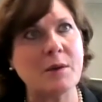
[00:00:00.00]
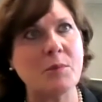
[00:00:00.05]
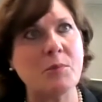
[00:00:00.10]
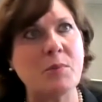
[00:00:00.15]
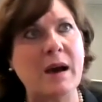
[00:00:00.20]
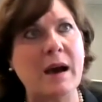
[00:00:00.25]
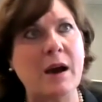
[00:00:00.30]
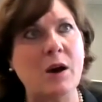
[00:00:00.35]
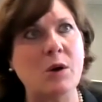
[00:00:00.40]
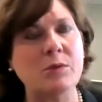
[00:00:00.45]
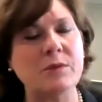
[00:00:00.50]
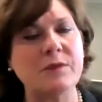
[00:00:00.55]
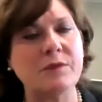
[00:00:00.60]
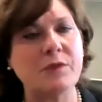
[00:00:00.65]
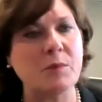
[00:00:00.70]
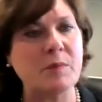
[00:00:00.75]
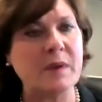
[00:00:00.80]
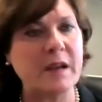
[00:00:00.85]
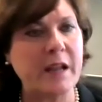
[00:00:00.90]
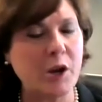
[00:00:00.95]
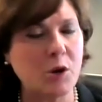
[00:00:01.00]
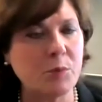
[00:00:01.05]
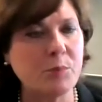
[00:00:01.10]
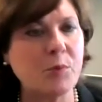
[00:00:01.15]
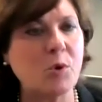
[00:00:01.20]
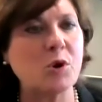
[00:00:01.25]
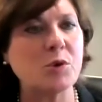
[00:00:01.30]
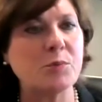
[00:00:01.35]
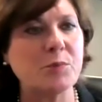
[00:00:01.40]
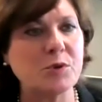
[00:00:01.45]
about from an
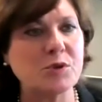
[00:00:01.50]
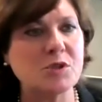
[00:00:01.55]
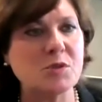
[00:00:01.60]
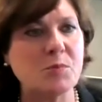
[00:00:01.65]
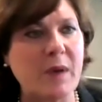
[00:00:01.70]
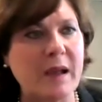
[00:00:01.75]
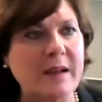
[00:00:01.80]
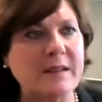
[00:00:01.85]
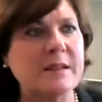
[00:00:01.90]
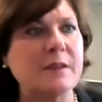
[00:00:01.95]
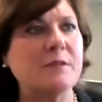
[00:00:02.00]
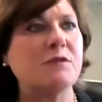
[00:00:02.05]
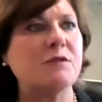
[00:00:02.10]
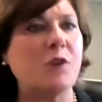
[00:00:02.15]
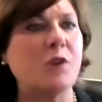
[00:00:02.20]
airport perspective